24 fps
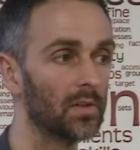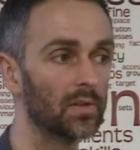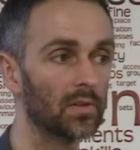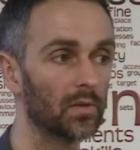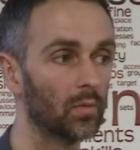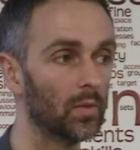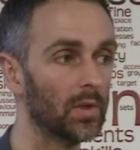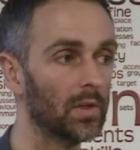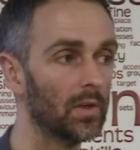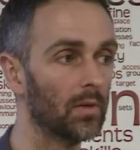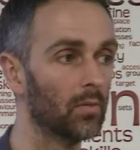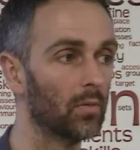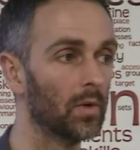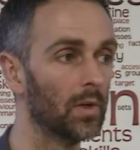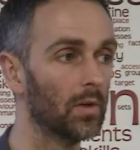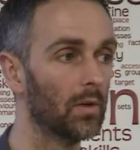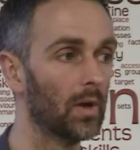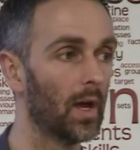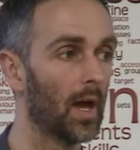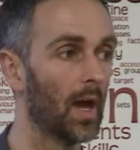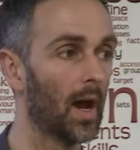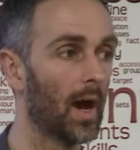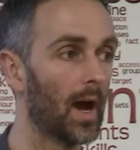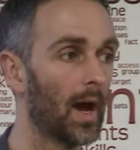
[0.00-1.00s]
So
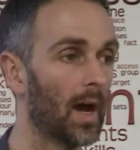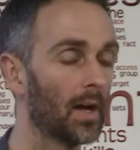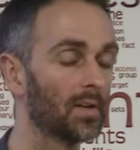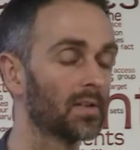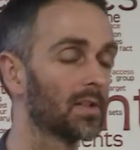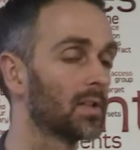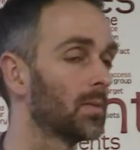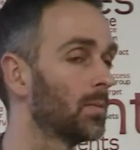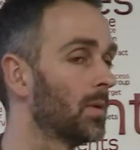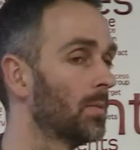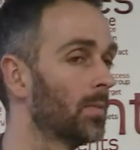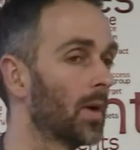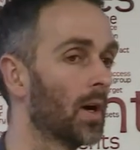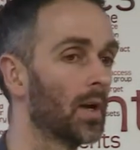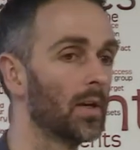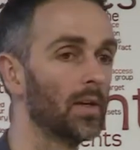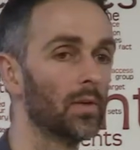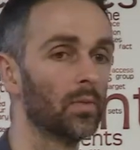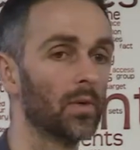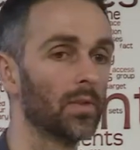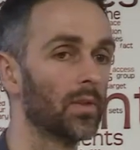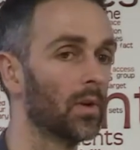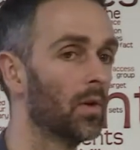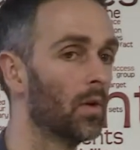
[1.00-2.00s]
it has to be married
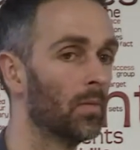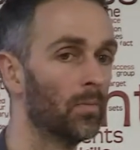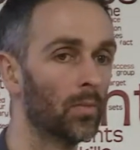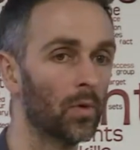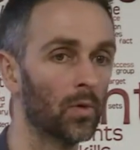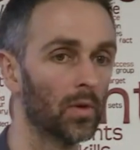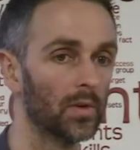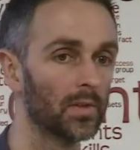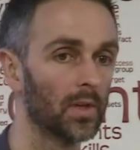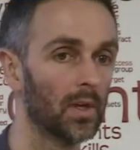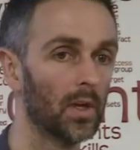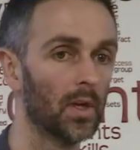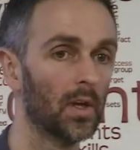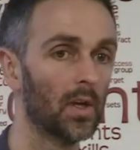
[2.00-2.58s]
with an onboard